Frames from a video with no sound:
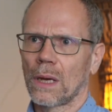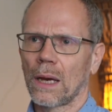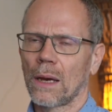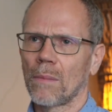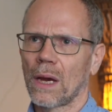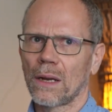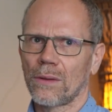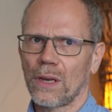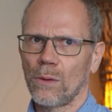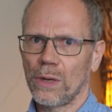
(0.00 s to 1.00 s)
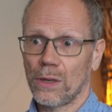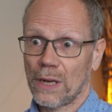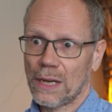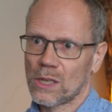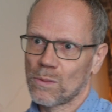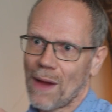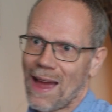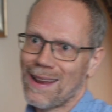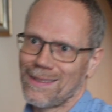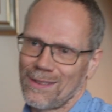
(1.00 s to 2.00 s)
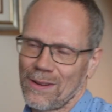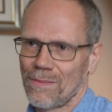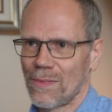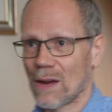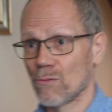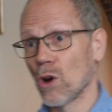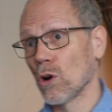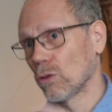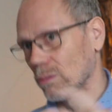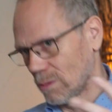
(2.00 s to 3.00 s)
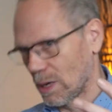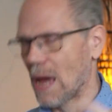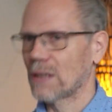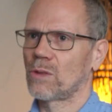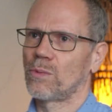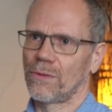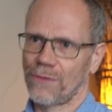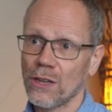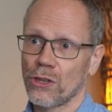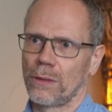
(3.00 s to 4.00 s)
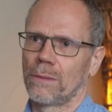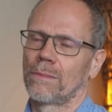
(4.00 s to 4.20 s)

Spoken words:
And I think we could expand that role as a profession